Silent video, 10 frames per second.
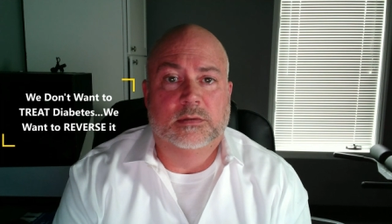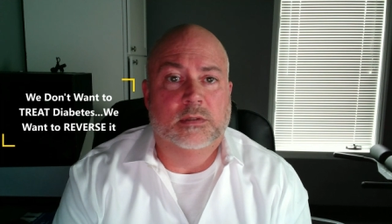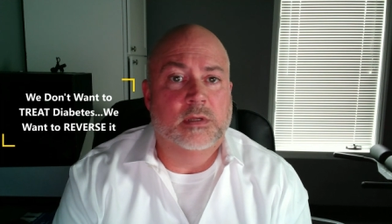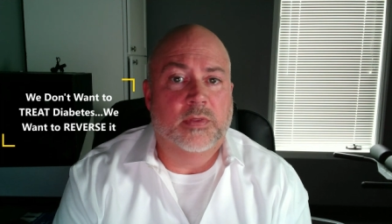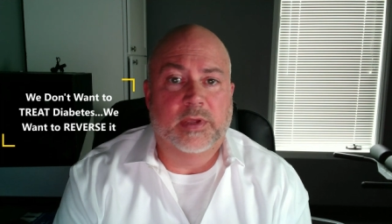
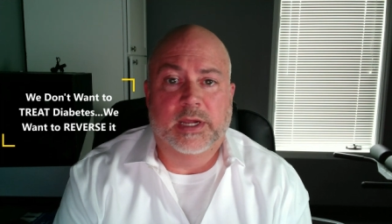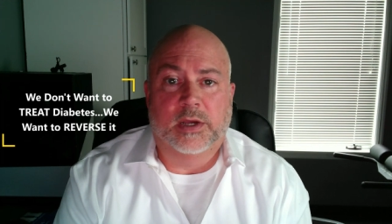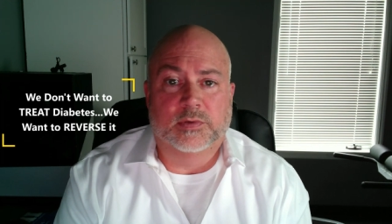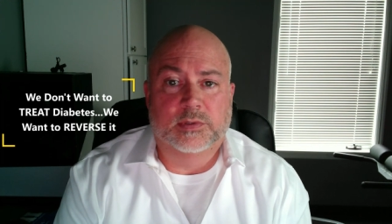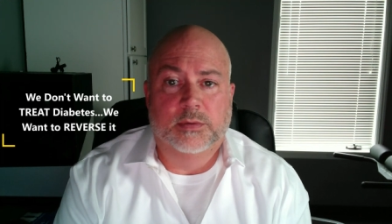Nothing
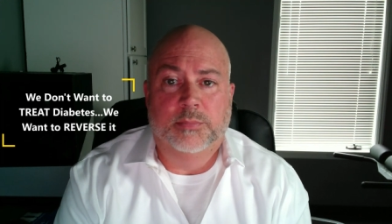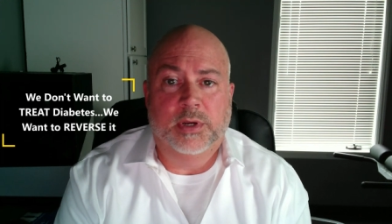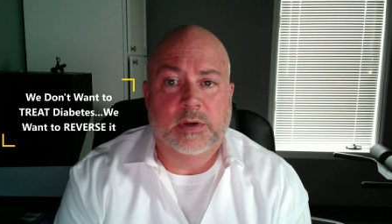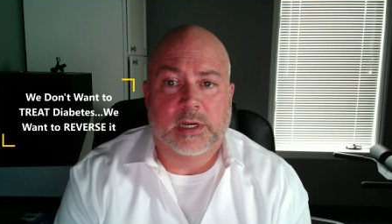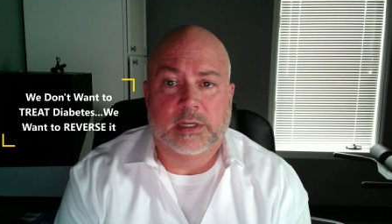else.
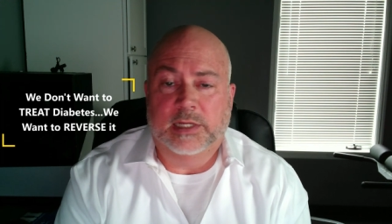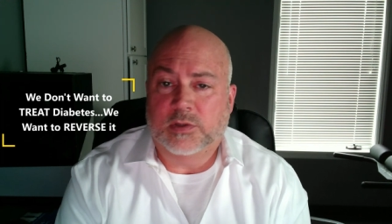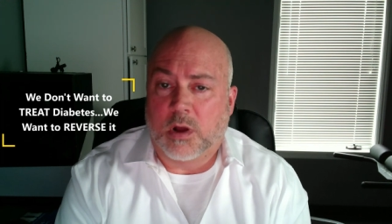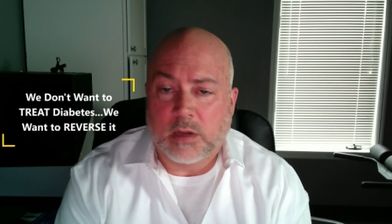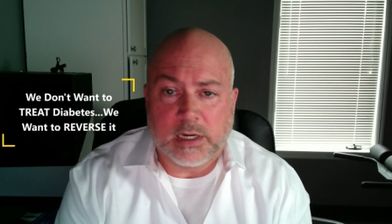Period.
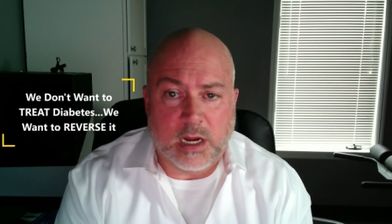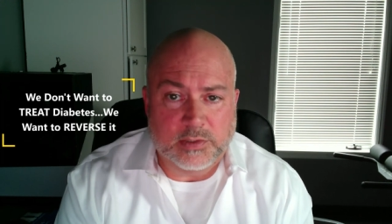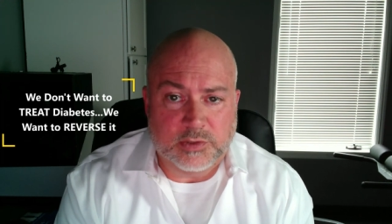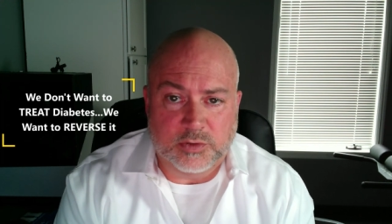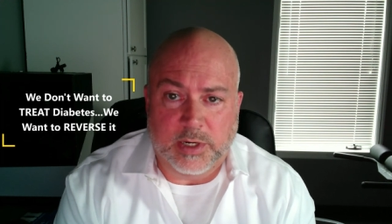That's all I
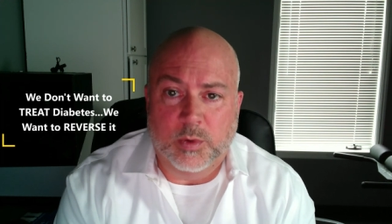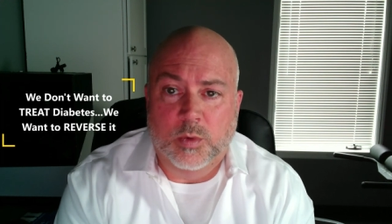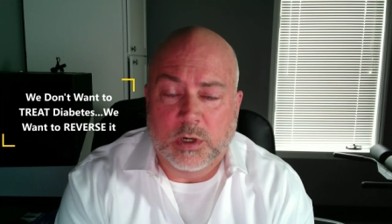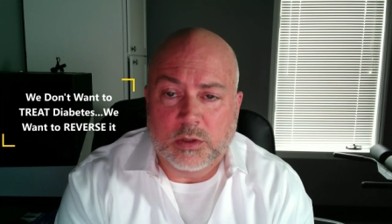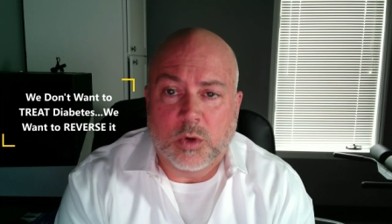concentrate. We
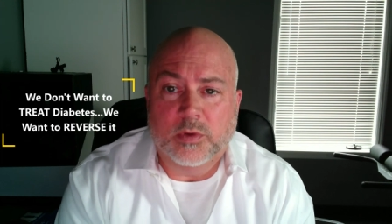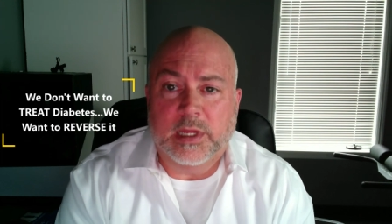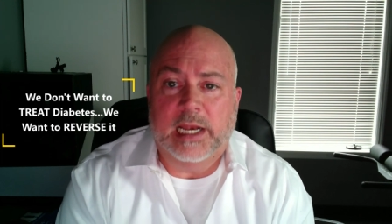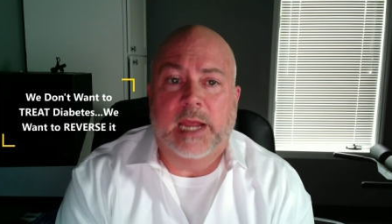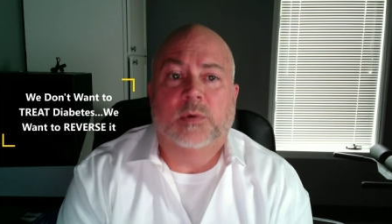want to lower
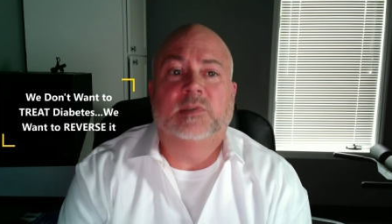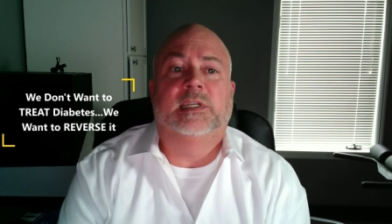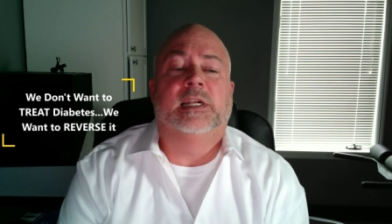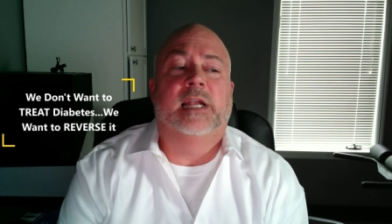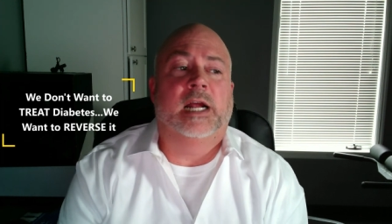that A one
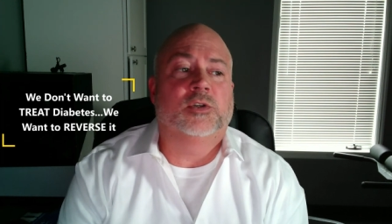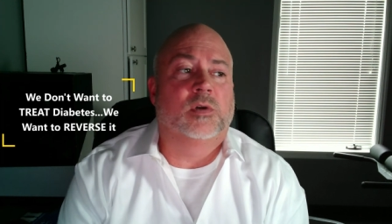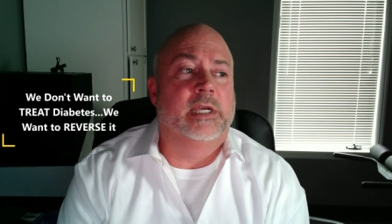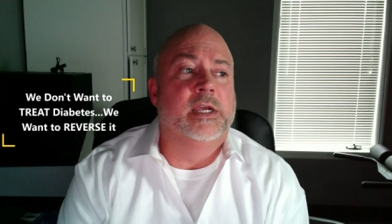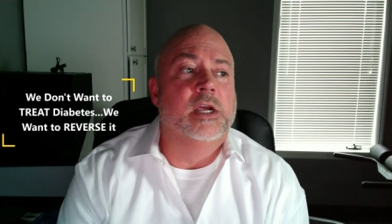C
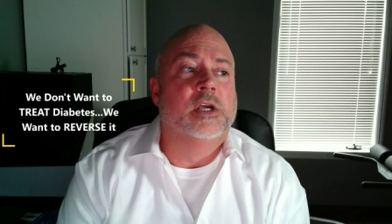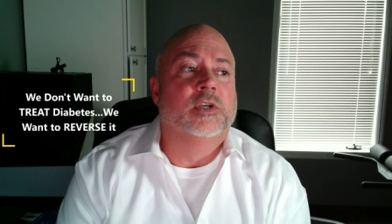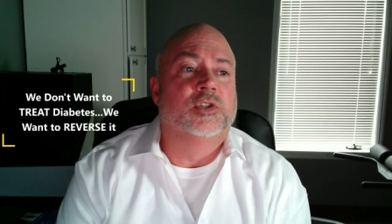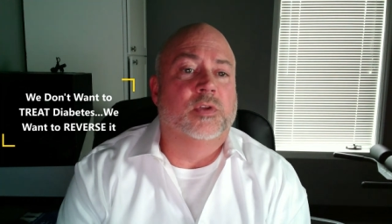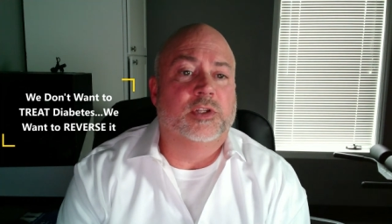naturally
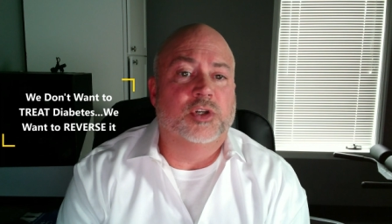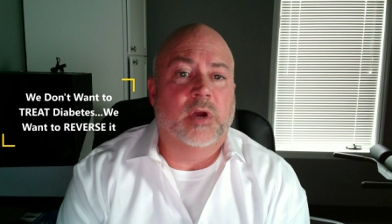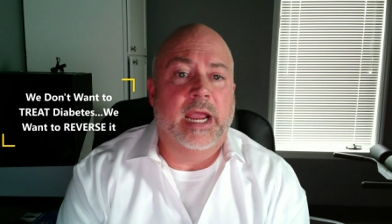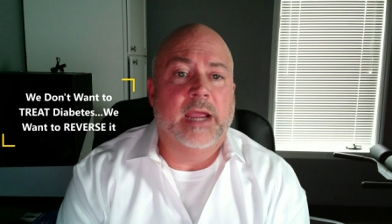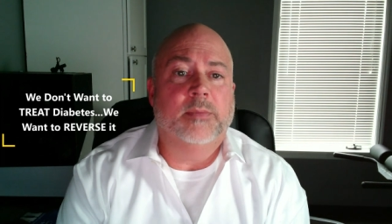so that
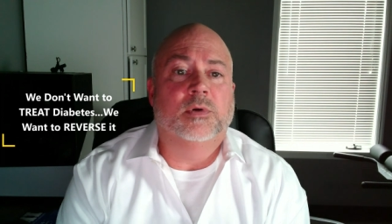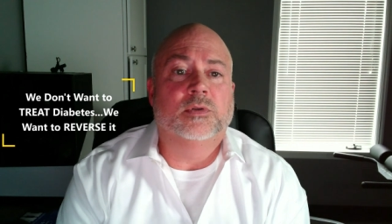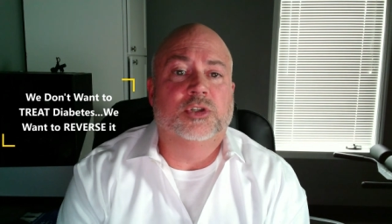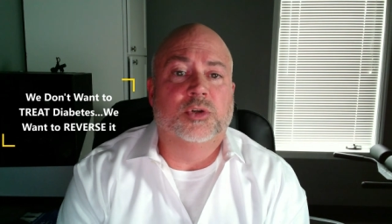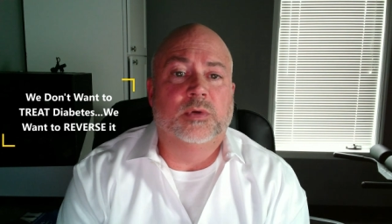you're
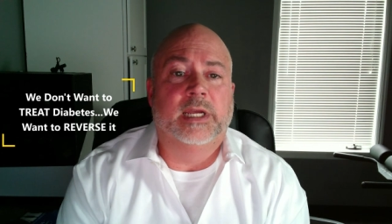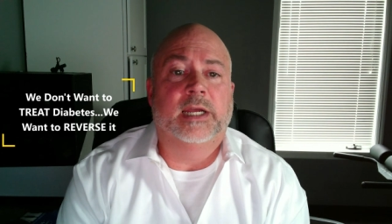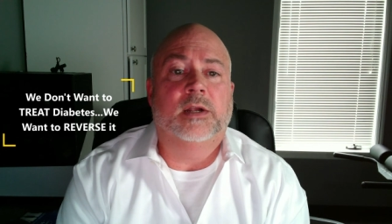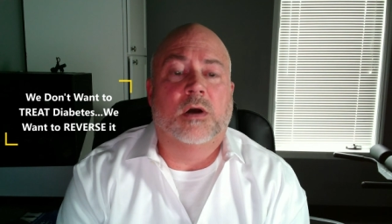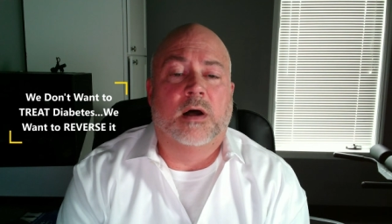able to
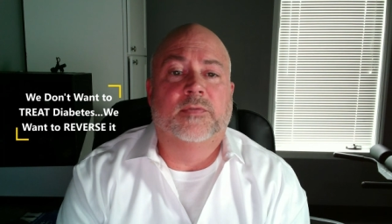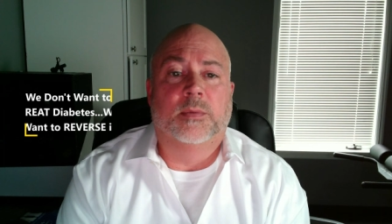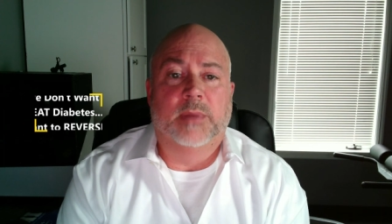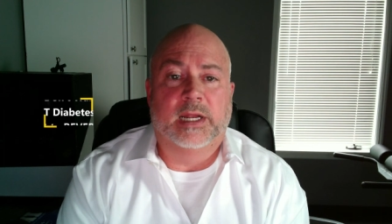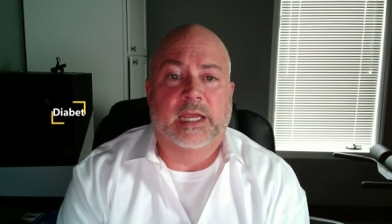get off
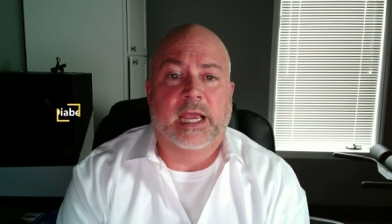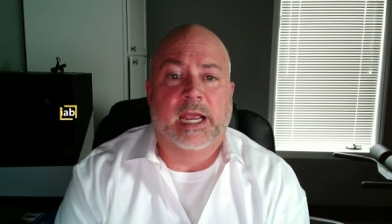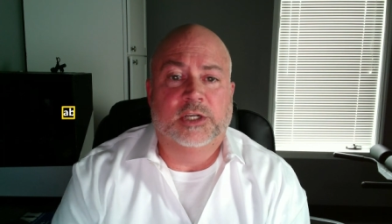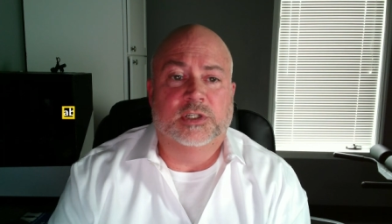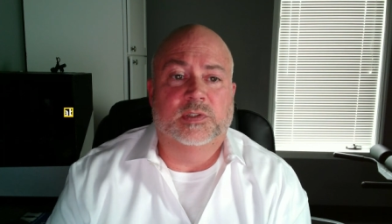the
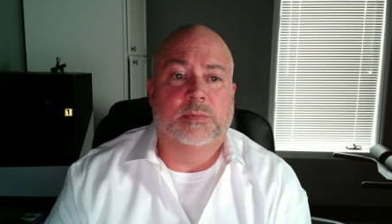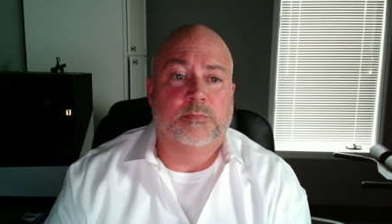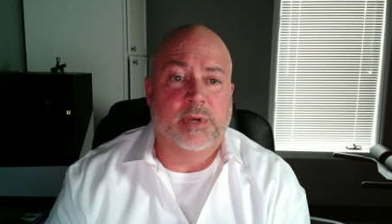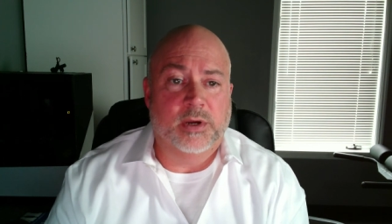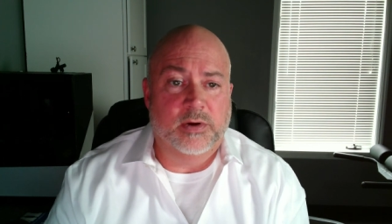medications.
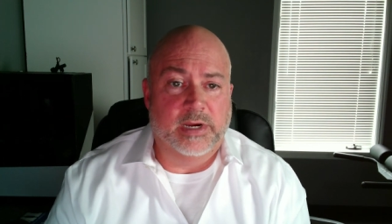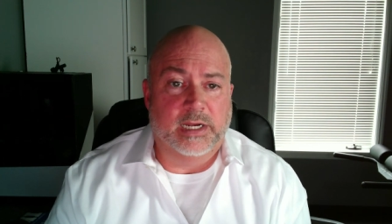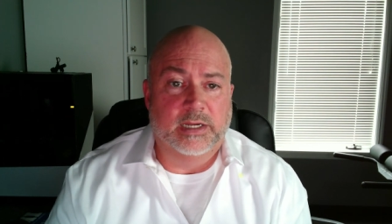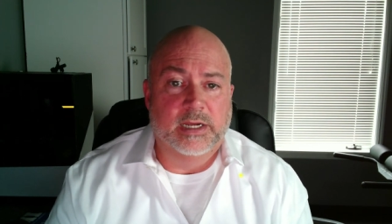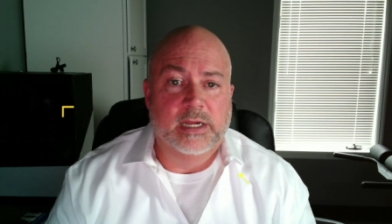
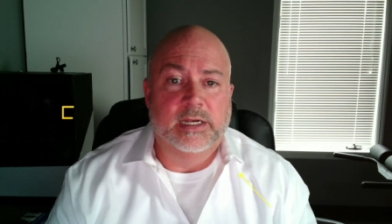Period.